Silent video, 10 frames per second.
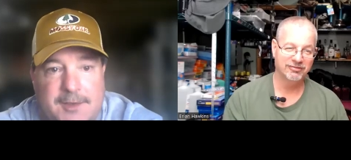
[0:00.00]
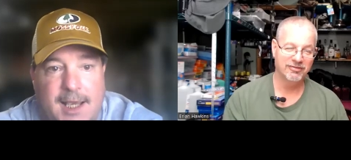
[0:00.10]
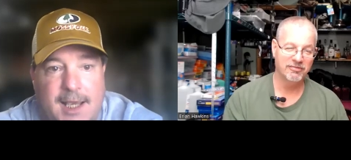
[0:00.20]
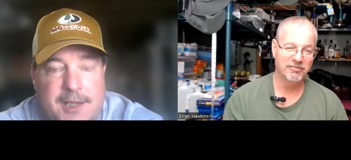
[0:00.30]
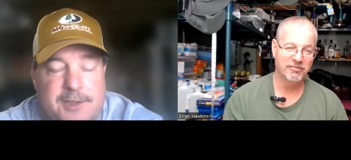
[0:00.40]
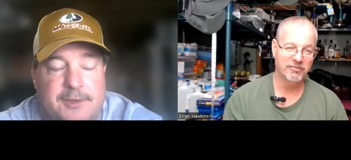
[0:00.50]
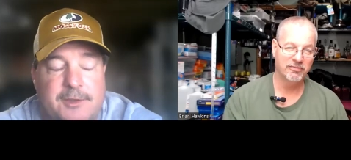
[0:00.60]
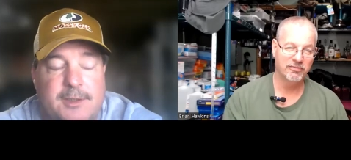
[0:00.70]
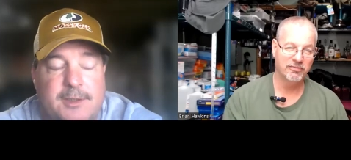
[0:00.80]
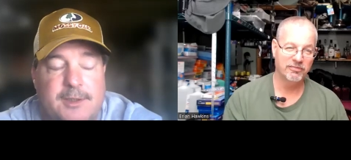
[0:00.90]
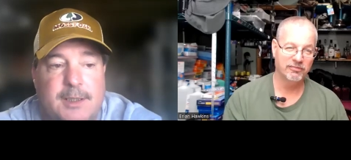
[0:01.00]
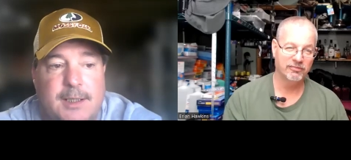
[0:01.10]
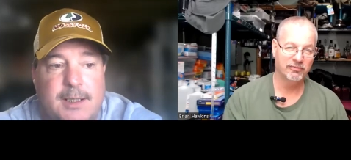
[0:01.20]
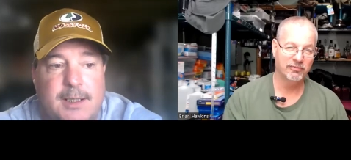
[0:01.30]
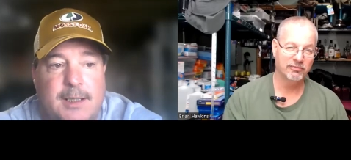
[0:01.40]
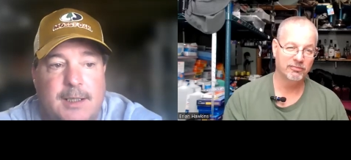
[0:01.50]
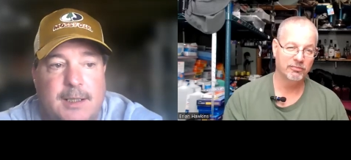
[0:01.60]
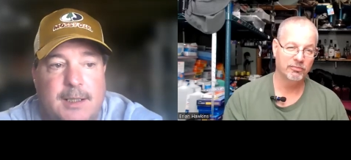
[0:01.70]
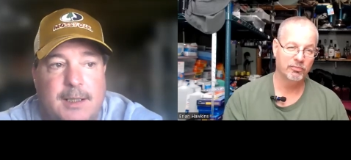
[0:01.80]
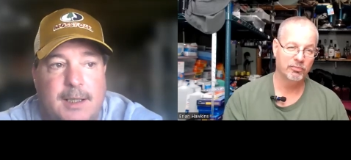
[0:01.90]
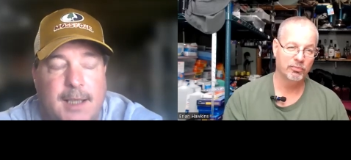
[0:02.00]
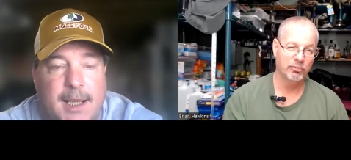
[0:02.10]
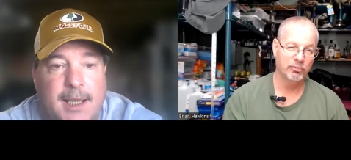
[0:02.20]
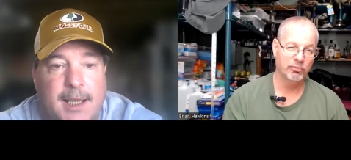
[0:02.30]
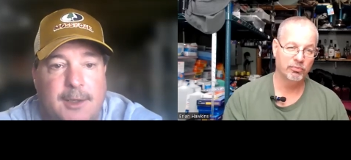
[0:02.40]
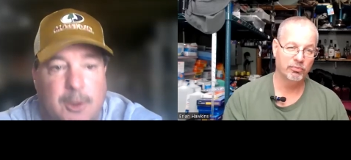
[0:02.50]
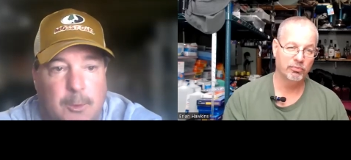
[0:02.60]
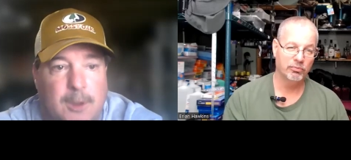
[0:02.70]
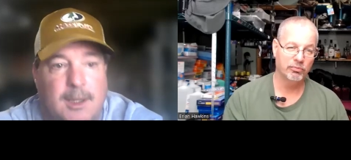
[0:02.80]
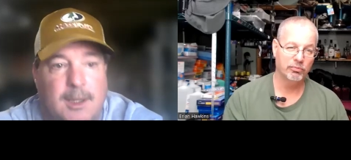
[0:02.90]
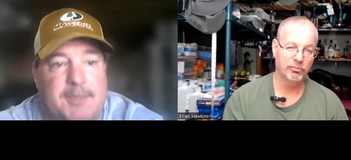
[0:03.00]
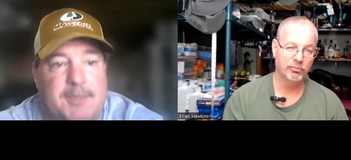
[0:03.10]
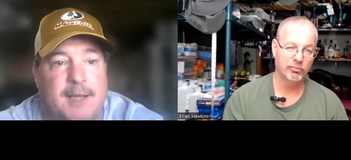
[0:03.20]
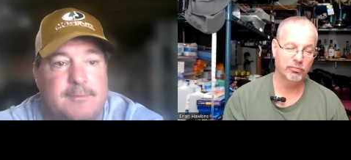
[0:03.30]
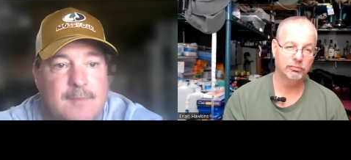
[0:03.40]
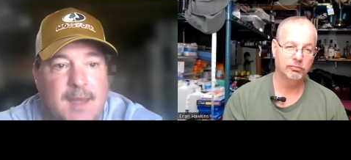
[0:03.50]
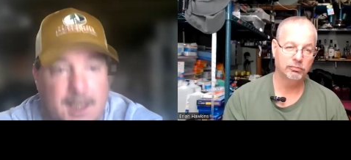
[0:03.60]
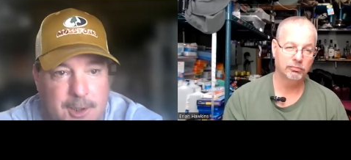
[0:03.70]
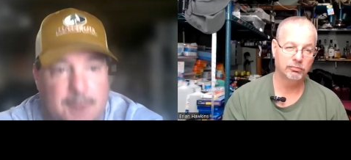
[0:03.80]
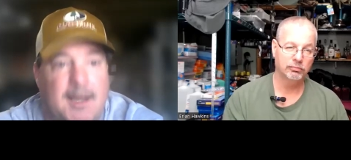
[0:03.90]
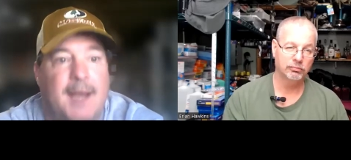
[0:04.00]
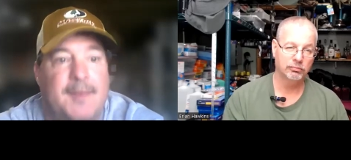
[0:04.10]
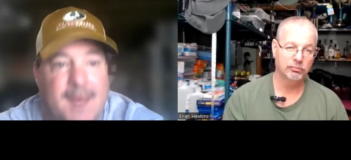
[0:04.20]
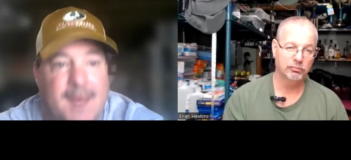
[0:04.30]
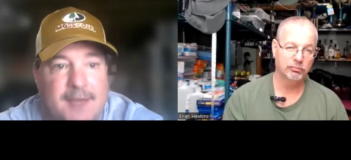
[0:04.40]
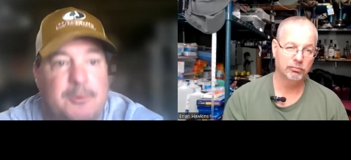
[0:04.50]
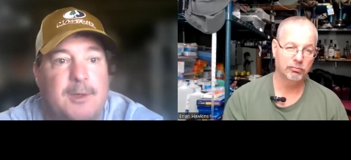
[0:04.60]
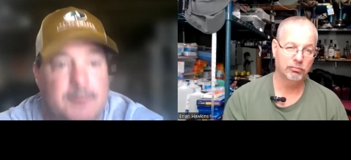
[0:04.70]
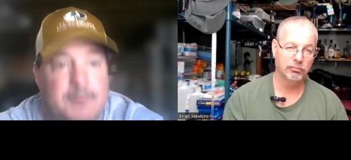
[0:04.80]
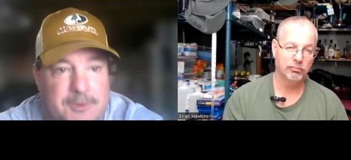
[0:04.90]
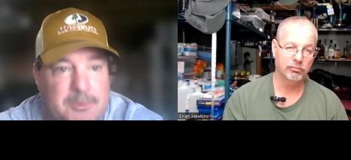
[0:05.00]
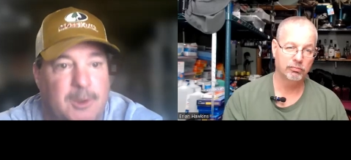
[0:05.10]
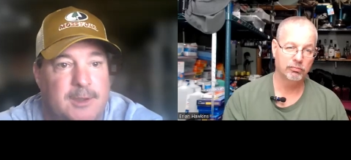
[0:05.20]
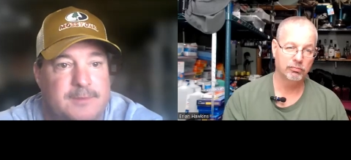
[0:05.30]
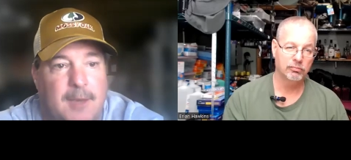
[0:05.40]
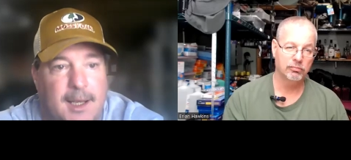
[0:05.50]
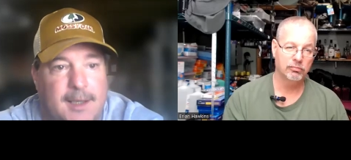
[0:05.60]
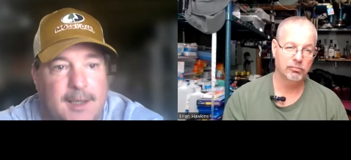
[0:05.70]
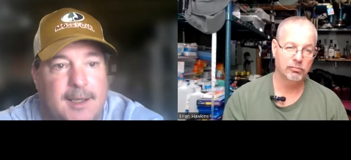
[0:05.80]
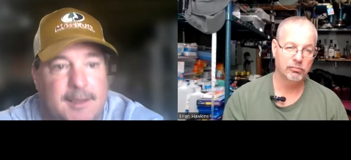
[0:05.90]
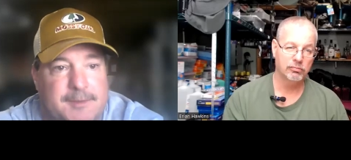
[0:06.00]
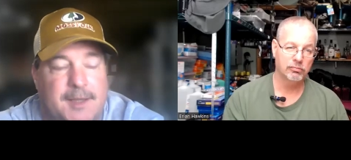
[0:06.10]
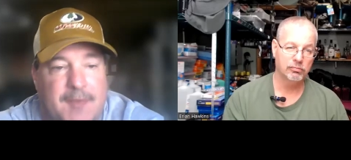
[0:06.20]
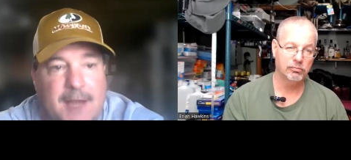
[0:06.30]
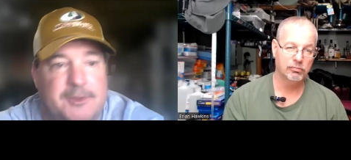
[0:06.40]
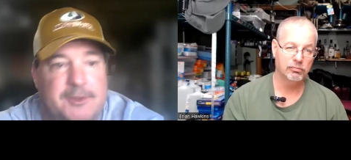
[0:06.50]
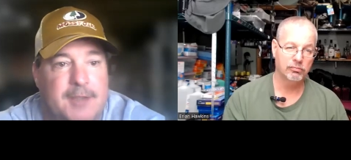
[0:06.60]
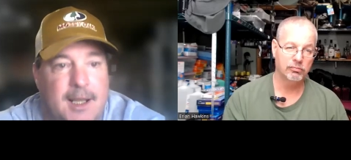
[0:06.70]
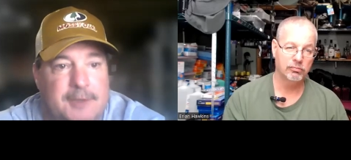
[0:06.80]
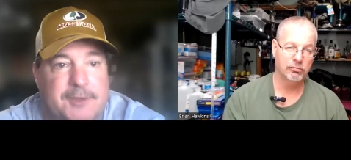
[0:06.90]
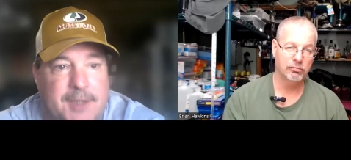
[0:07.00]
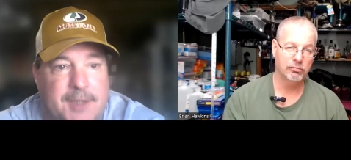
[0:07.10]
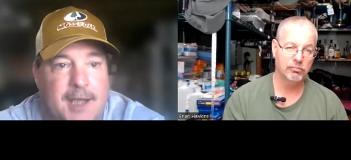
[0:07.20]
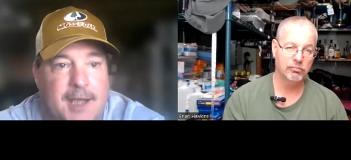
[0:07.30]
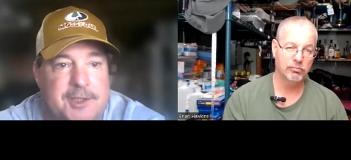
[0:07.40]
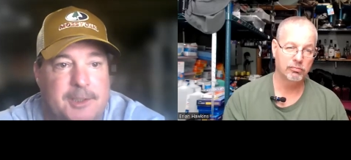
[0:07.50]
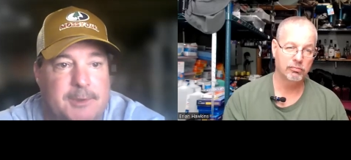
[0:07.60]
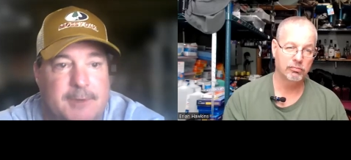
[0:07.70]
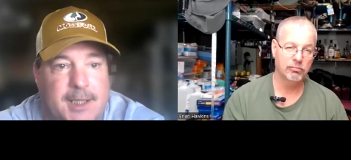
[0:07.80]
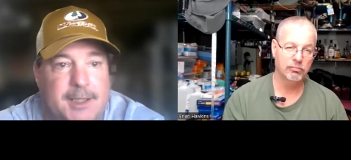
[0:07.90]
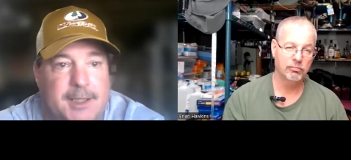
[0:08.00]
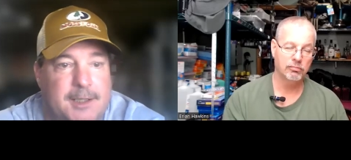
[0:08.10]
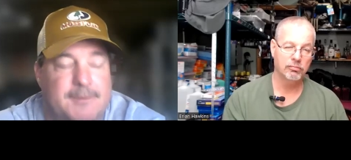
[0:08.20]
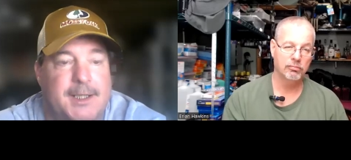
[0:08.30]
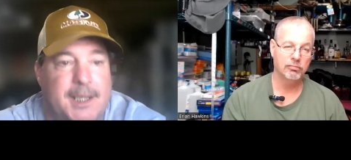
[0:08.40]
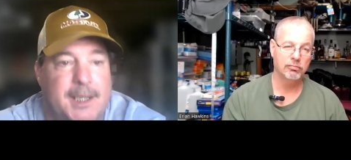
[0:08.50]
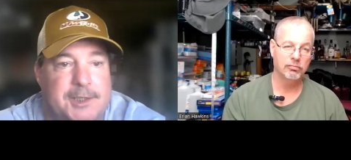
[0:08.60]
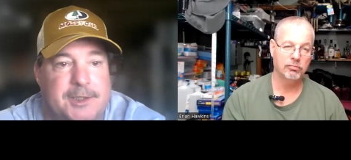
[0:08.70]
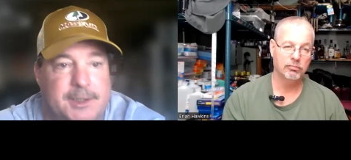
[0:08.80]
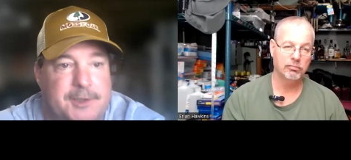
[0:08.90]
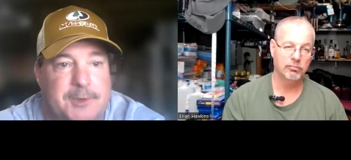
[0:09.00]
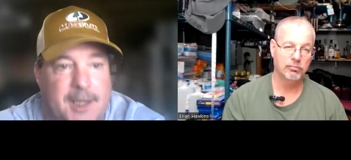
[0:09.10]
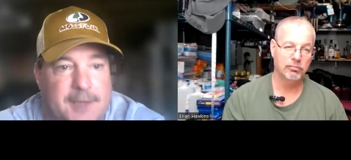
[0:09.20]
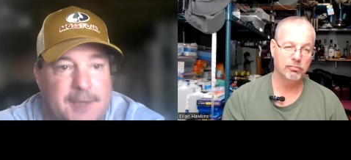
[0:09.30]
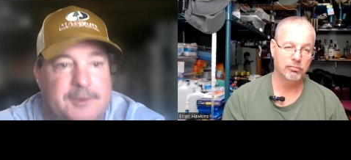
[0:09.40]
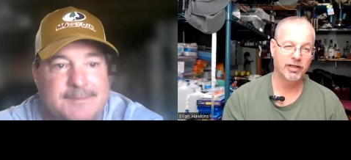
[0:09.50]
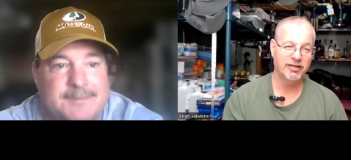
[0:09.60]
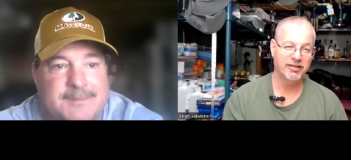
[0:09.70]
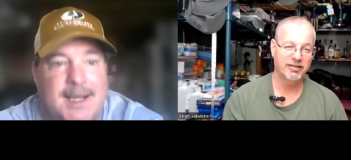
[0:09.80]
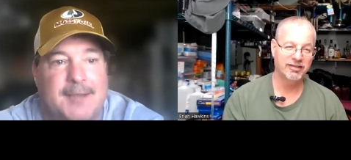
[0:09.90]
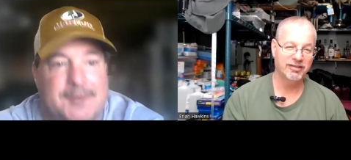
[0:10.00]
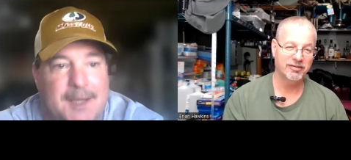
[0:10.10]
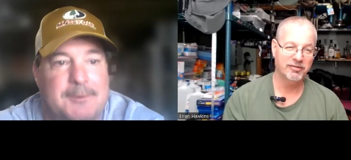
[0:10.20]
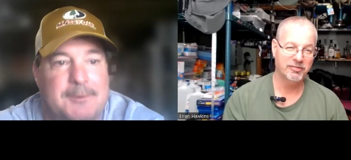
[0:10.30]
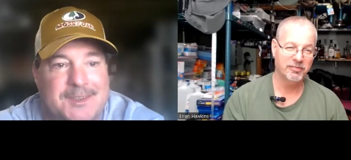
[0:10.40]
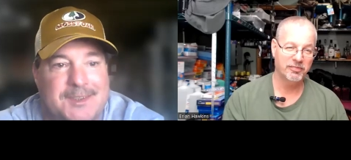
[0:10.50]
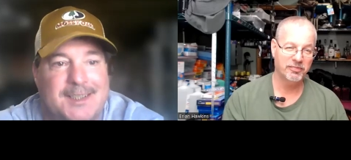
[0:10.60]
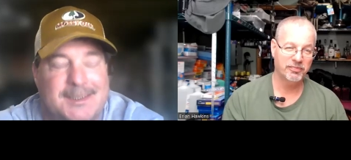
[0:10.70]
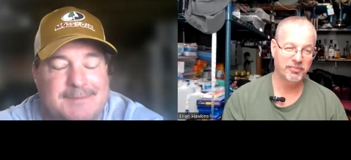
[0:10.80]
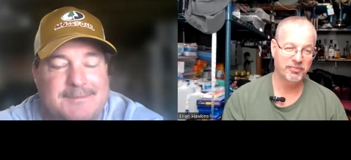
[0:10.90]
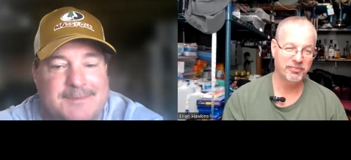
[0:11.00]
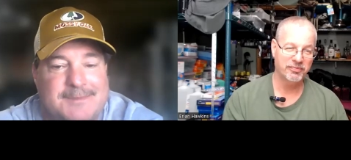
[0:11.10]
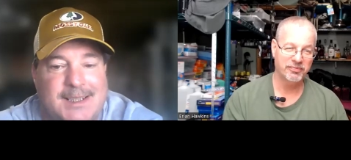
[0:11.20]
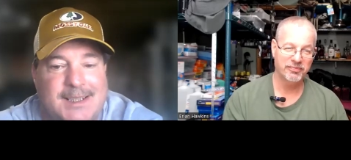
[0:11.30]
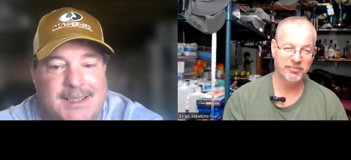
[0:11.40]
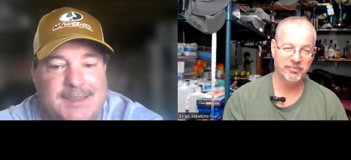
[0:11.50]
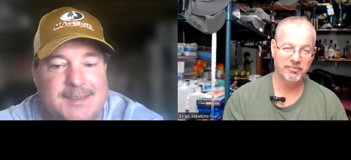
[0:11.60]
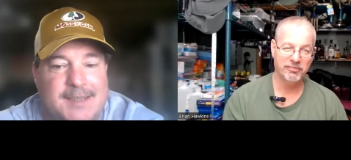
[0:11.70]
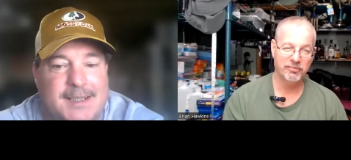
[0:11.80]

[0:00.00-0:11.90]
Speaker 1: ashes, and her work laptop. In her mind, that's what was important, and left a thousand dollars in cash that we were taking on vacation in two days. Hindsight, yeah. Uh, she's like,